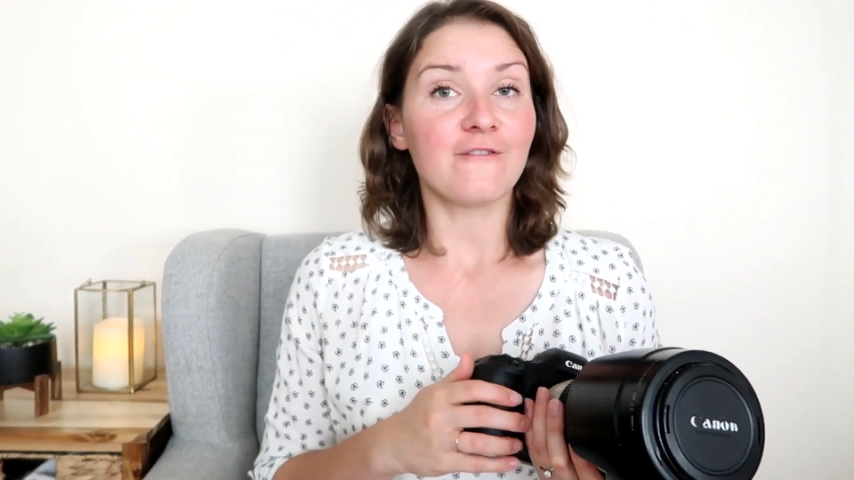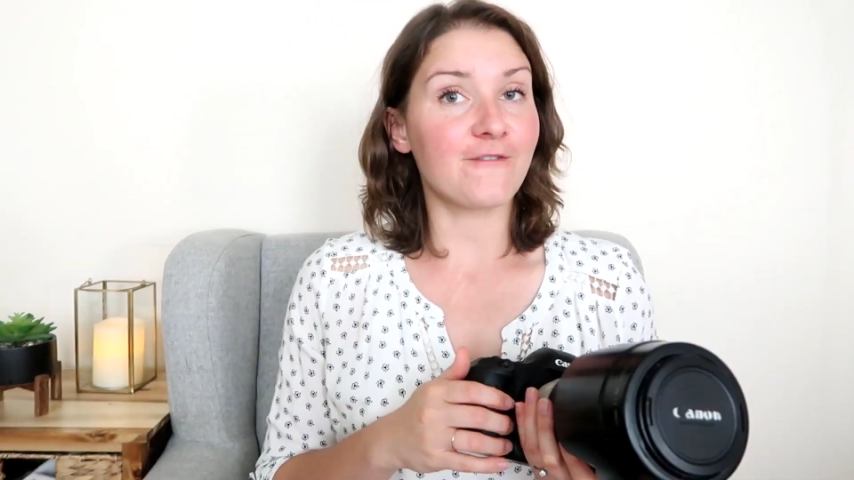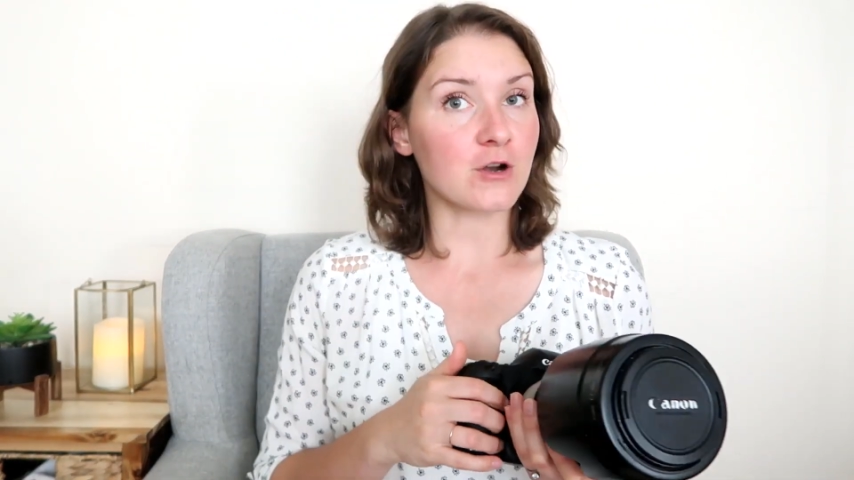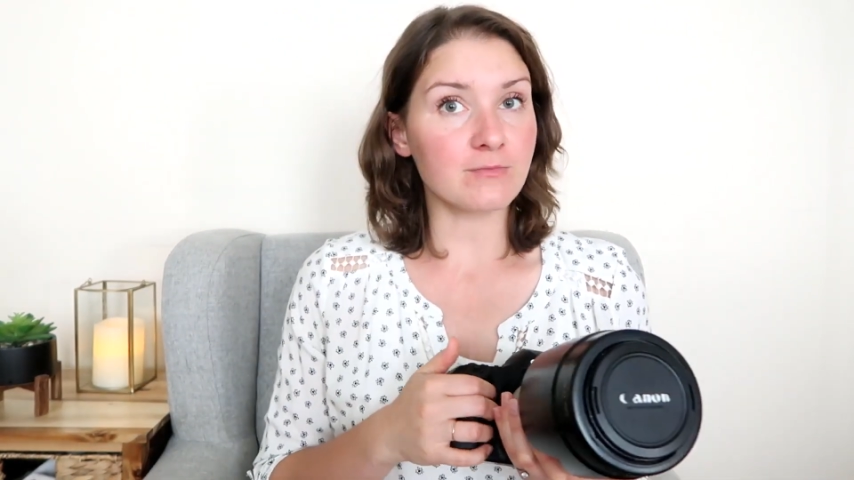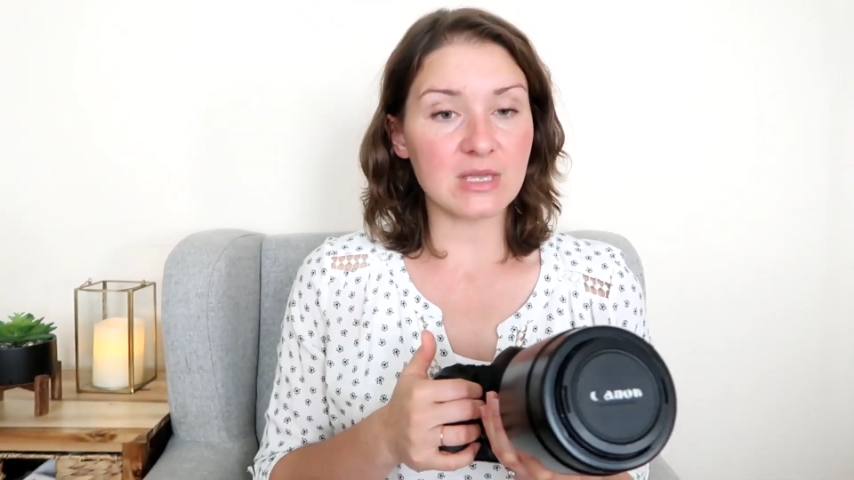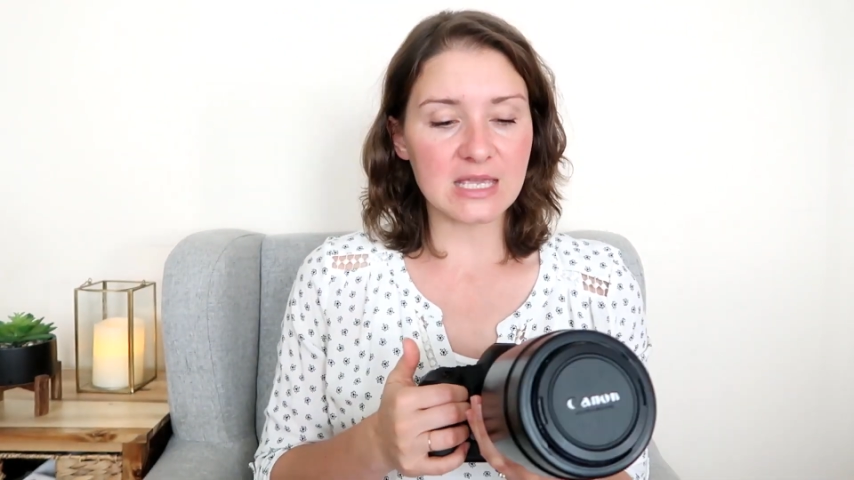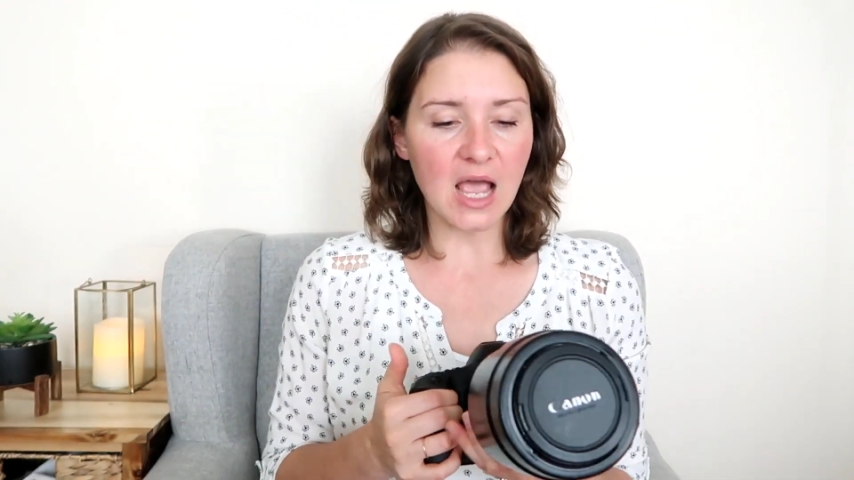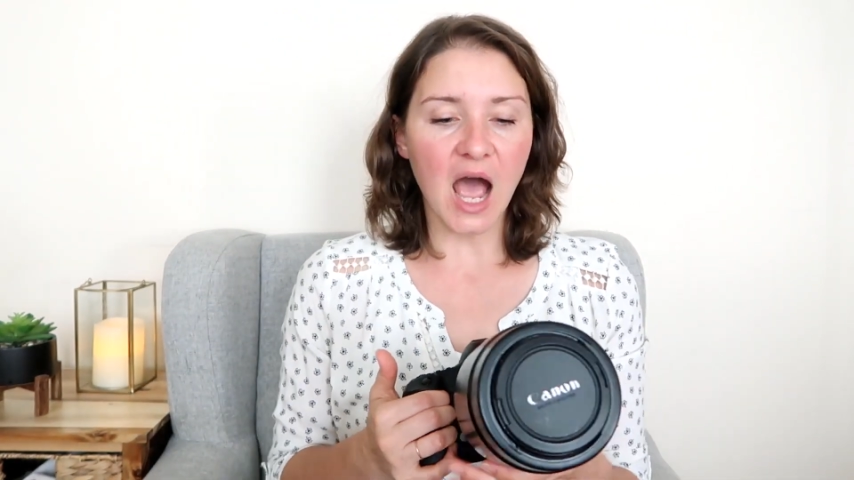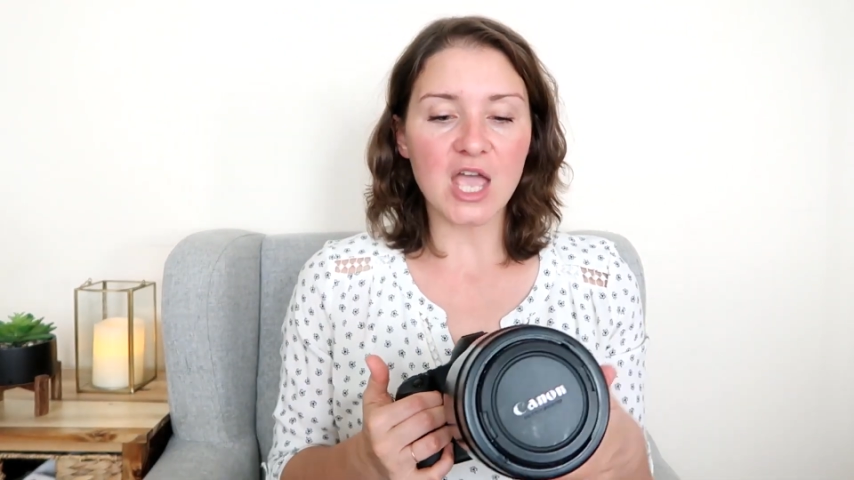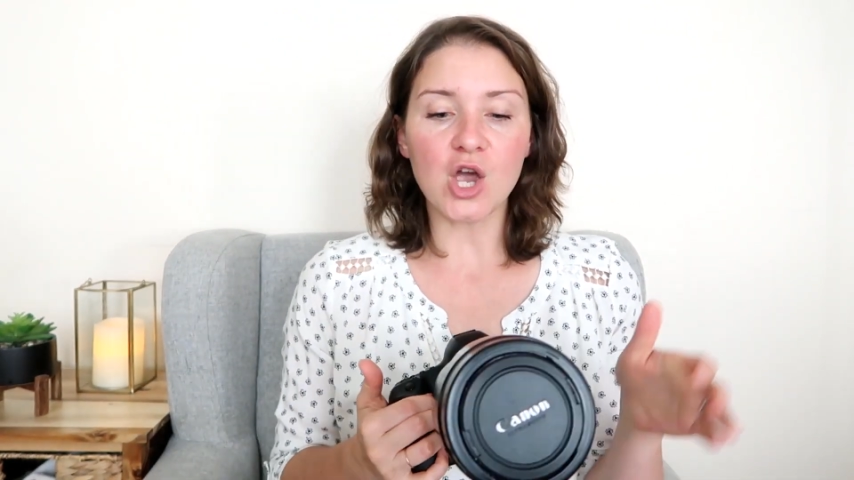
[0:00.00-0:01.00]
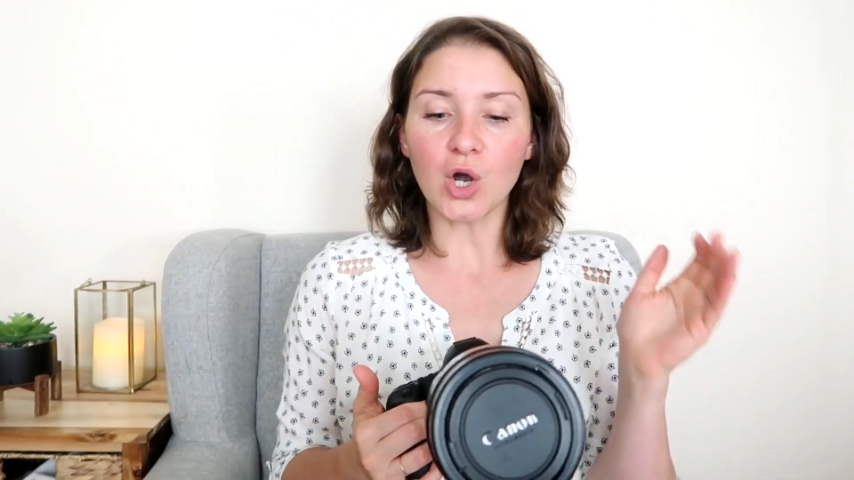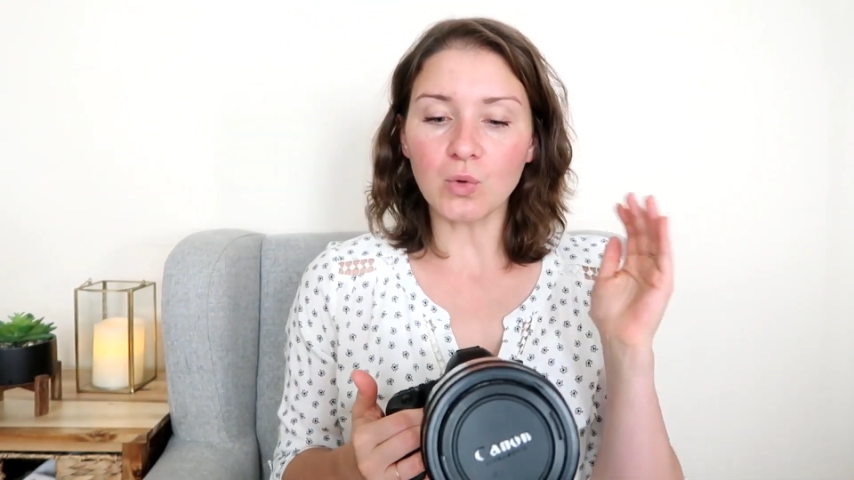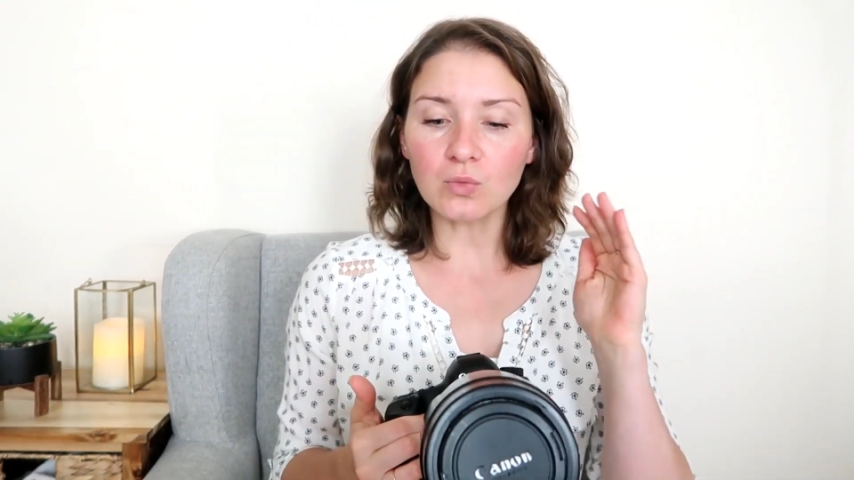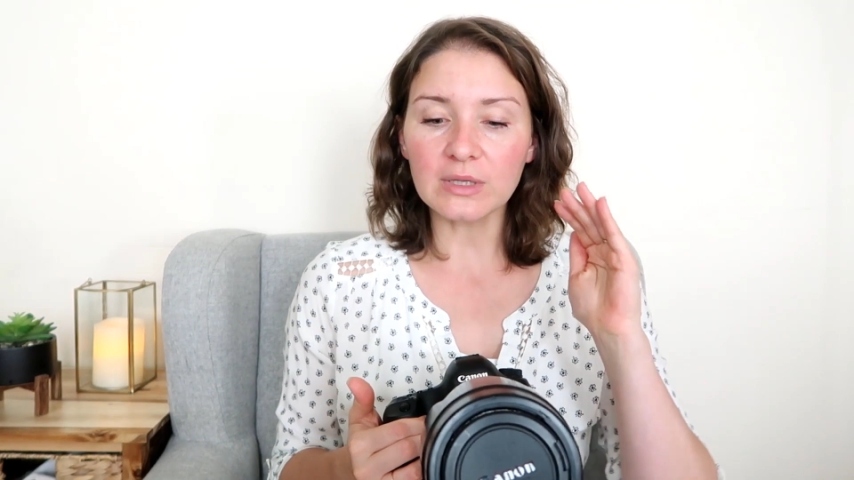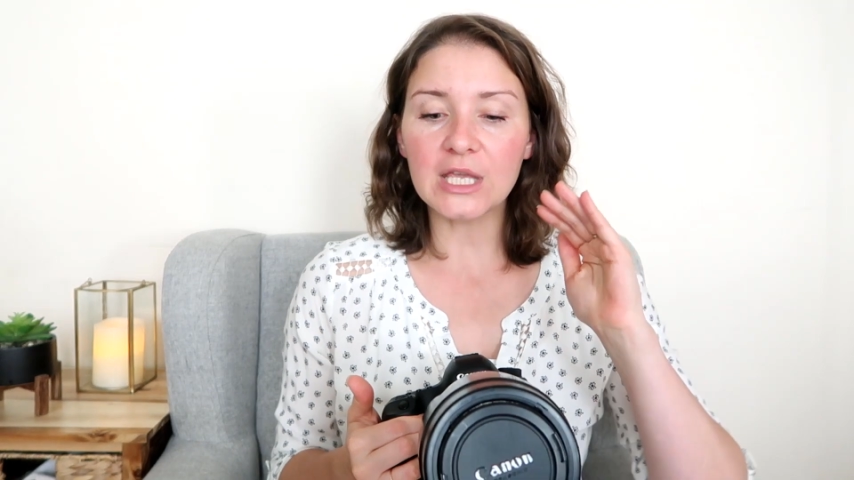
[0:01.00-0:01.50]
For me, I
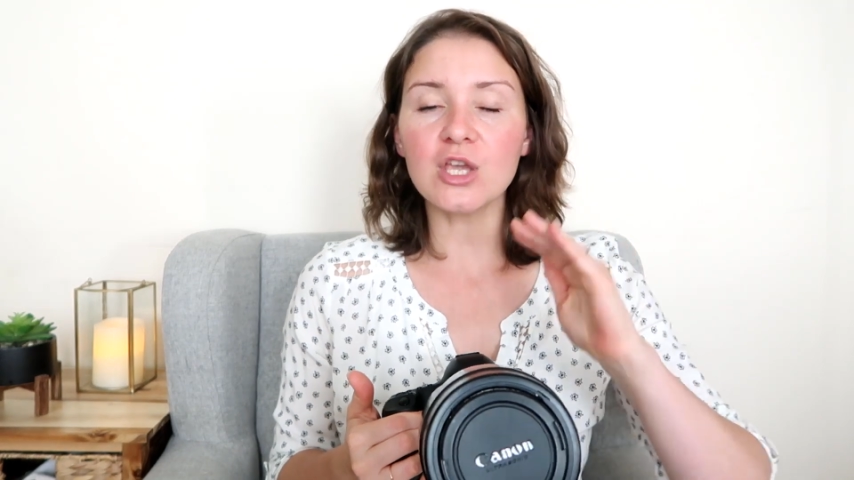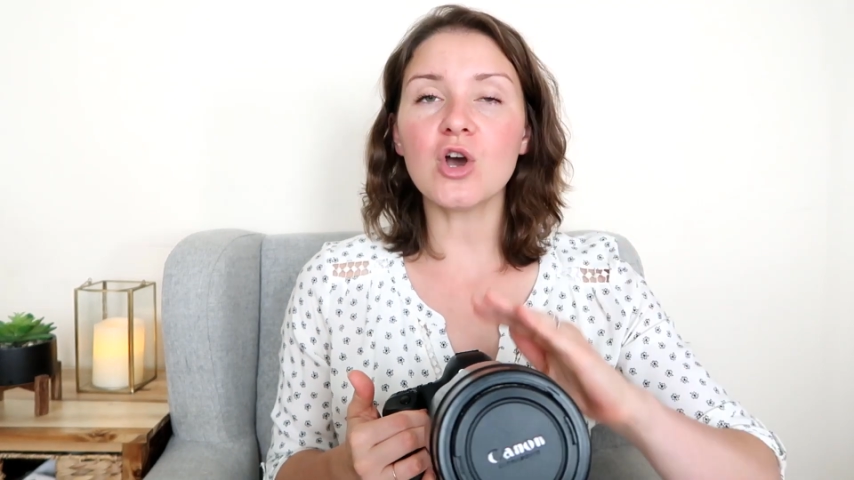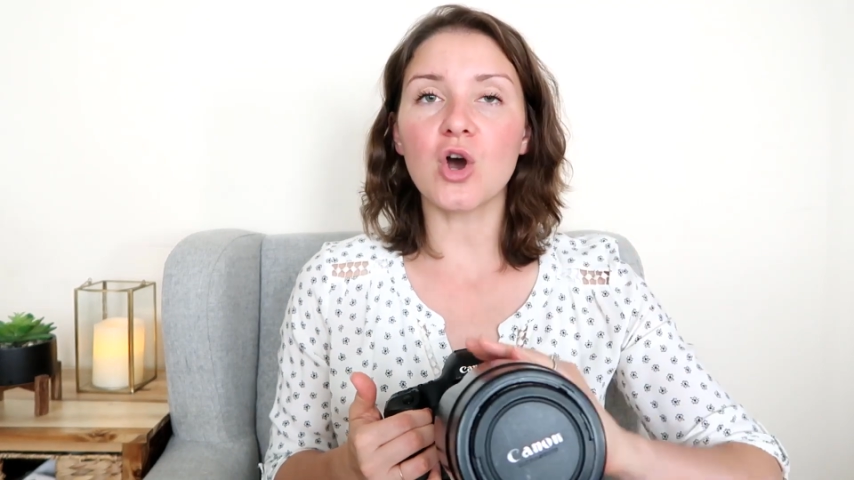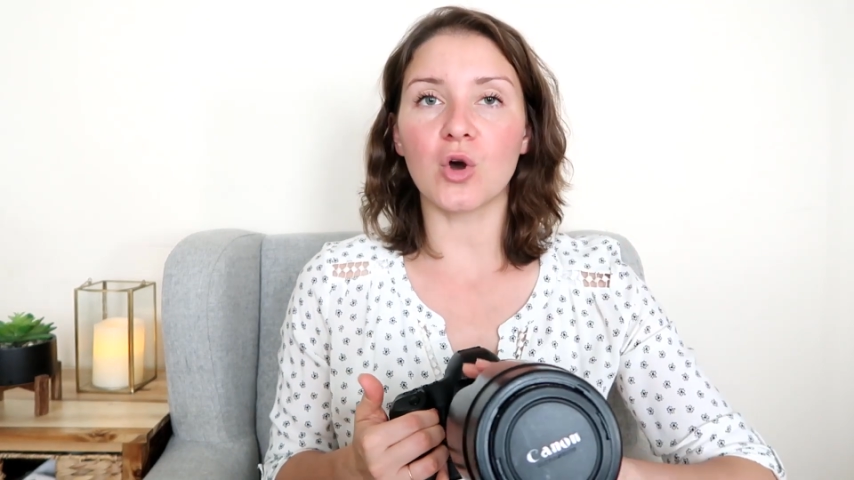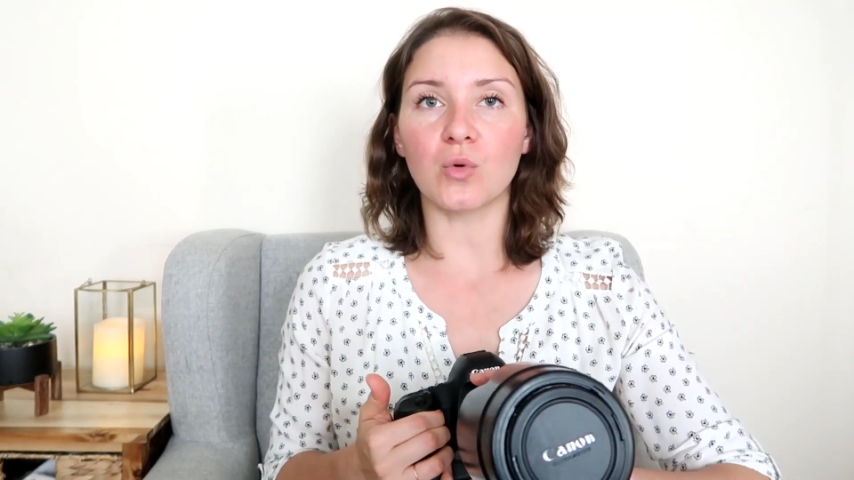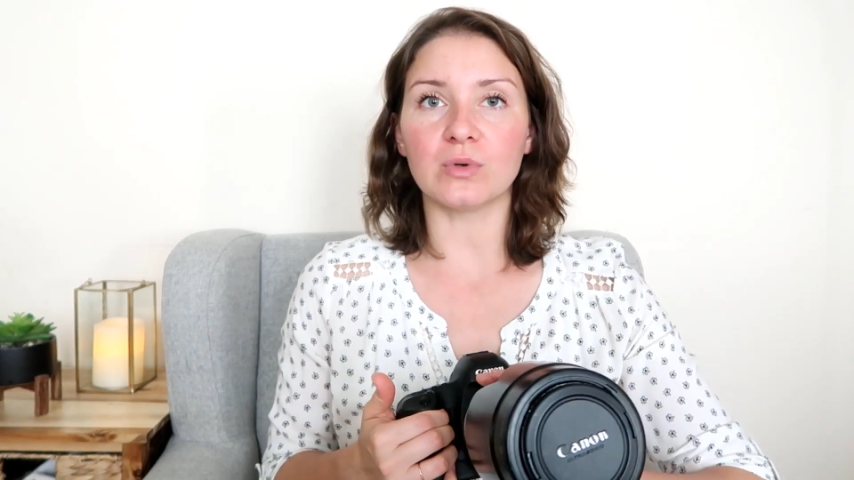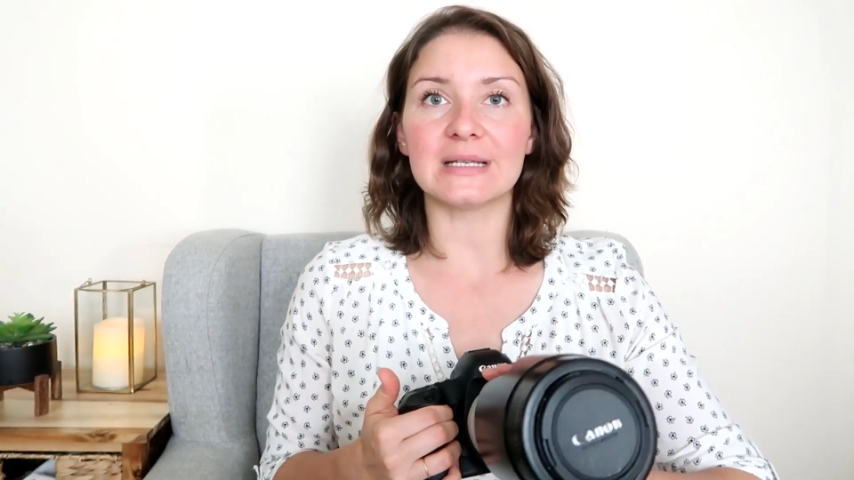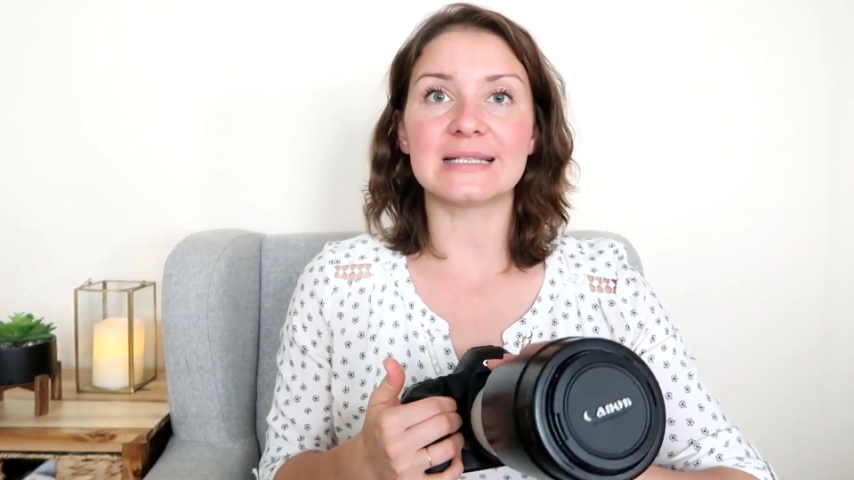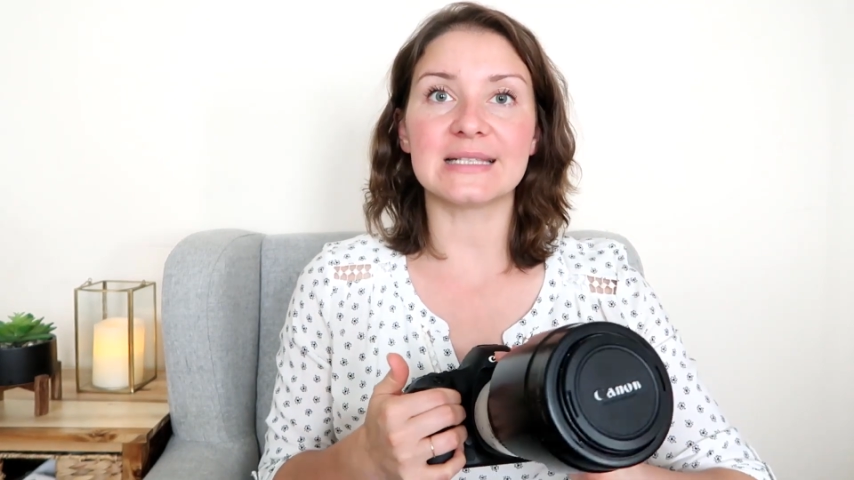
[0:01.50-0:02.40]
only own